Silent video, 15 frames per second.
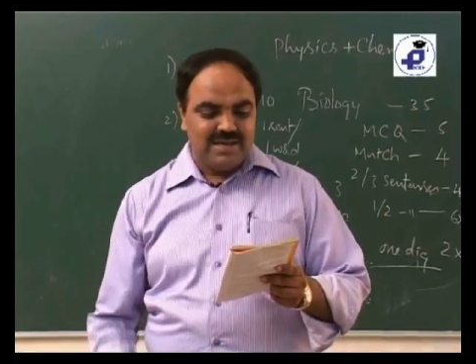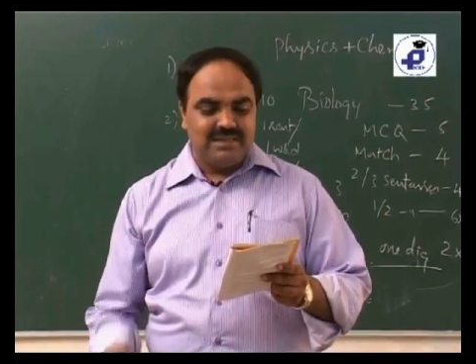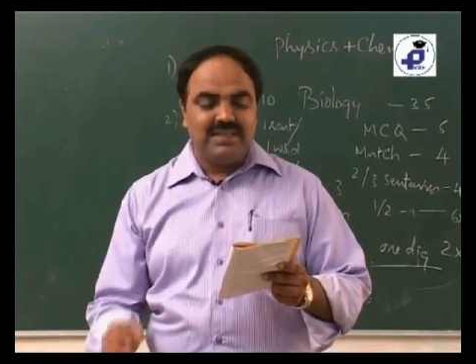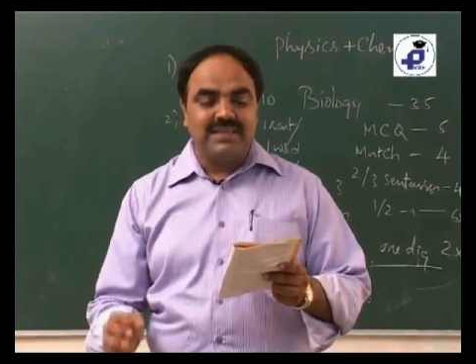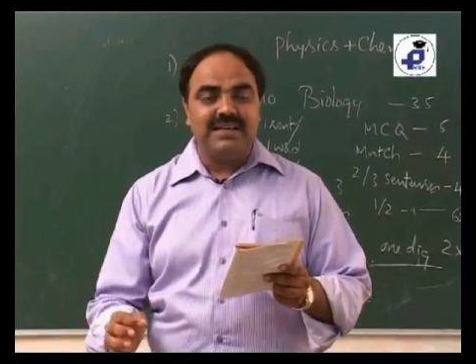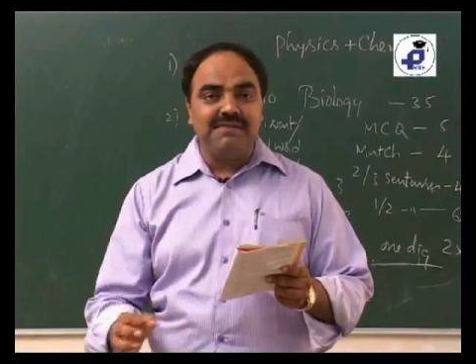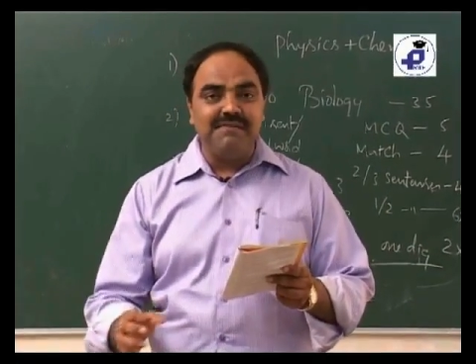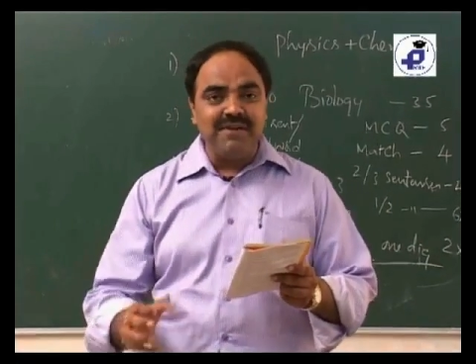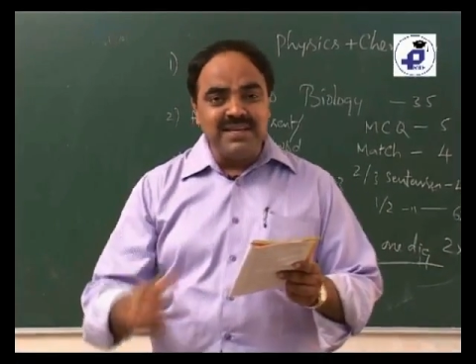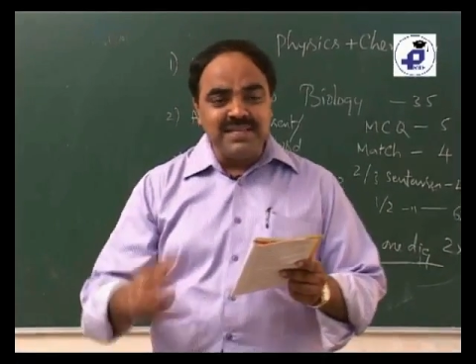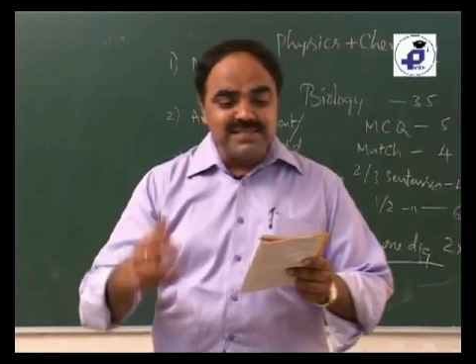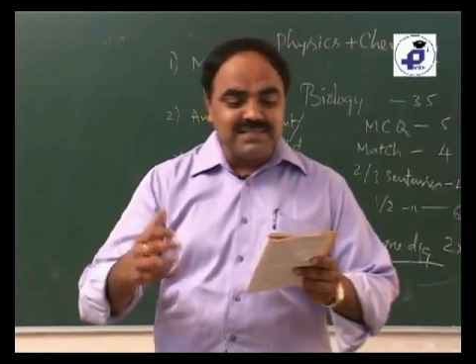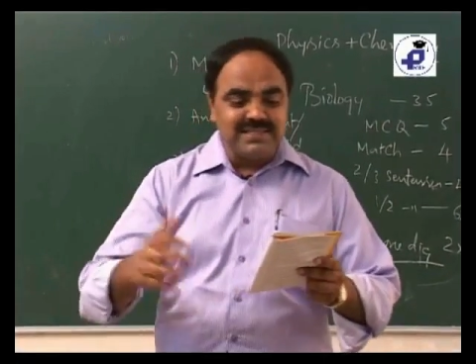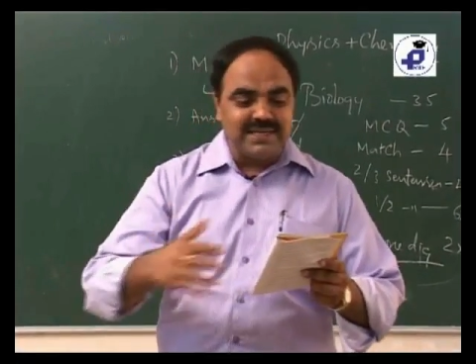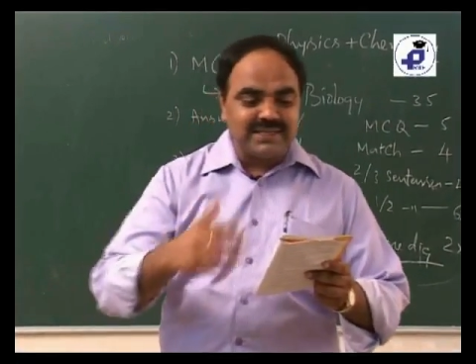The
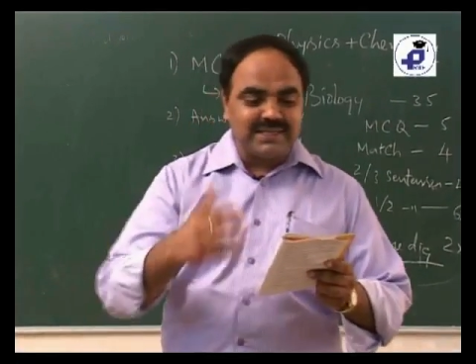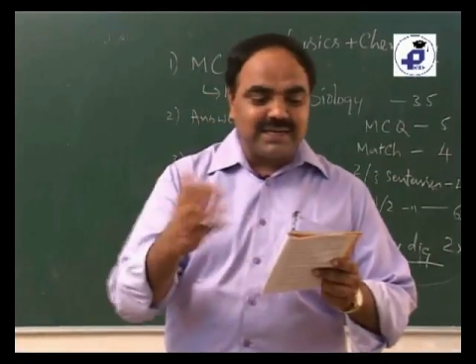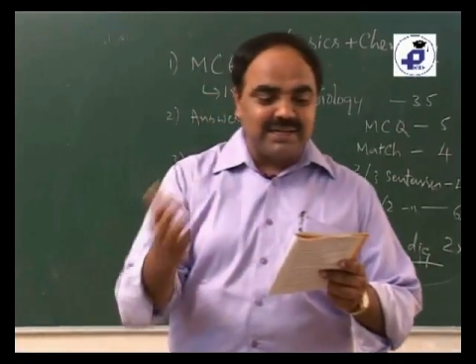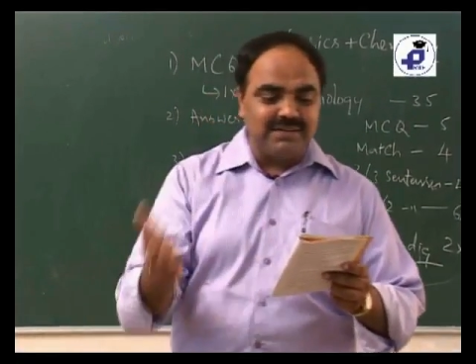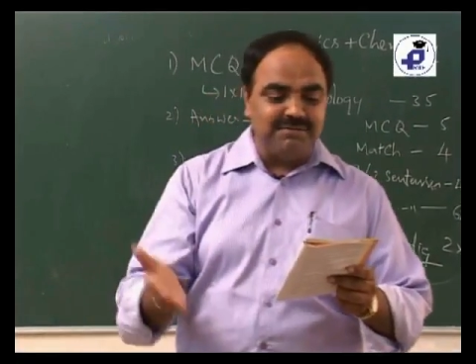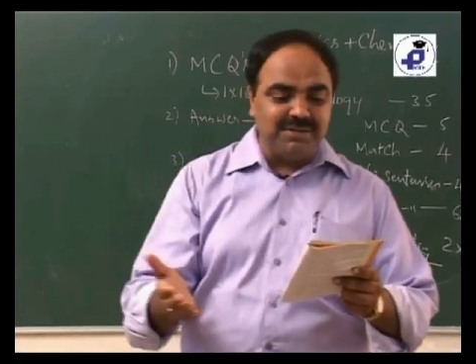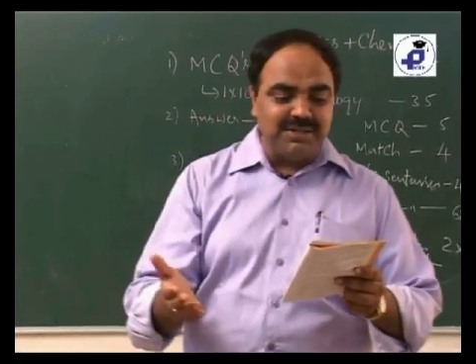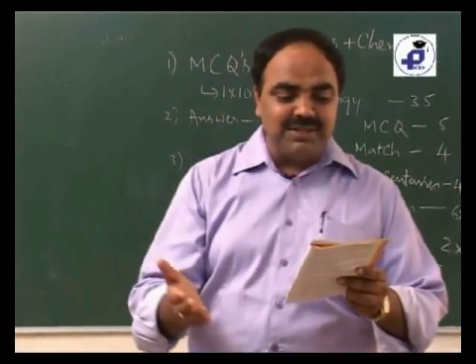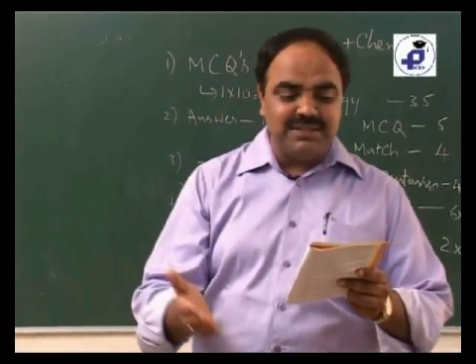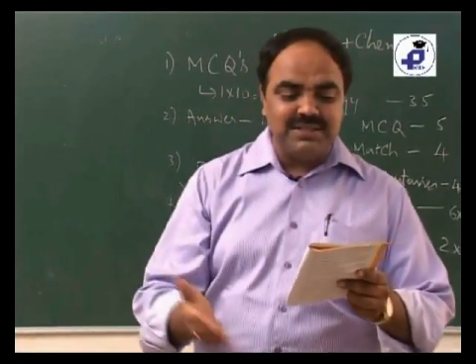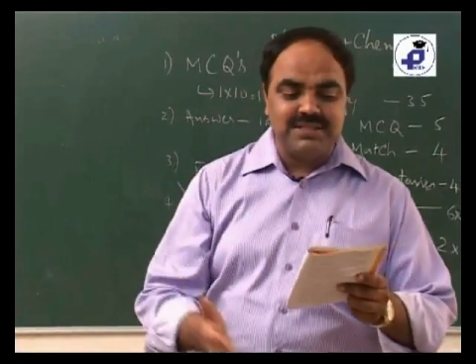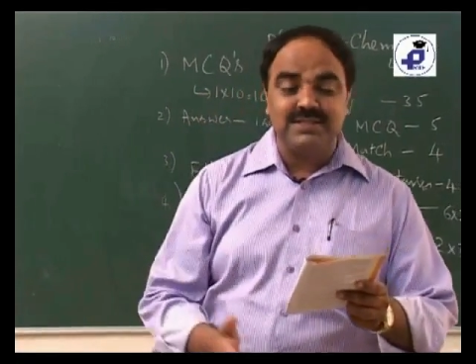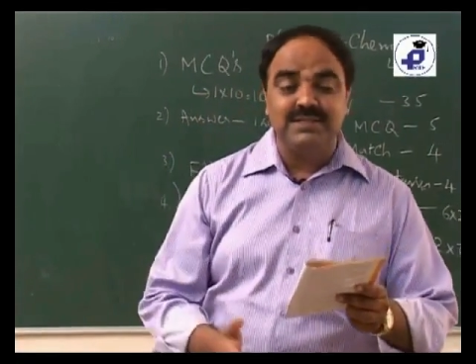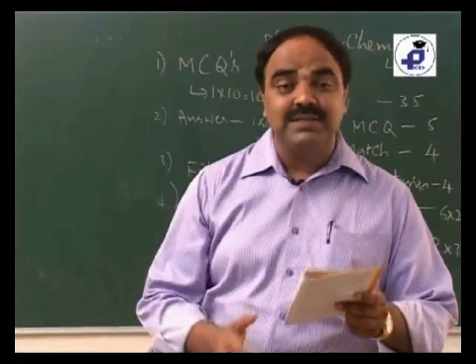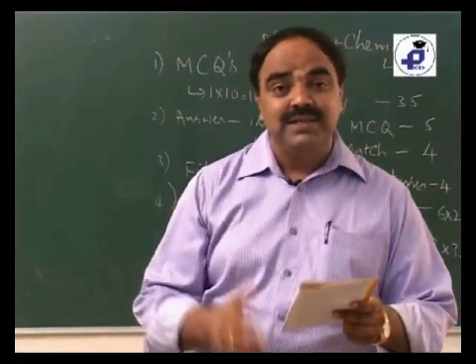device that
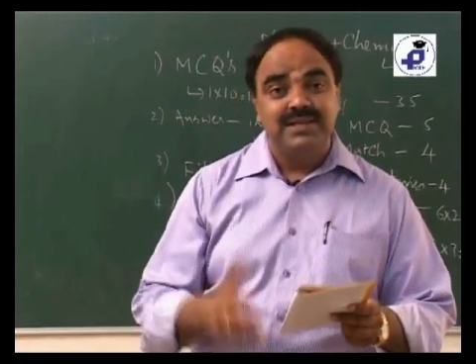converts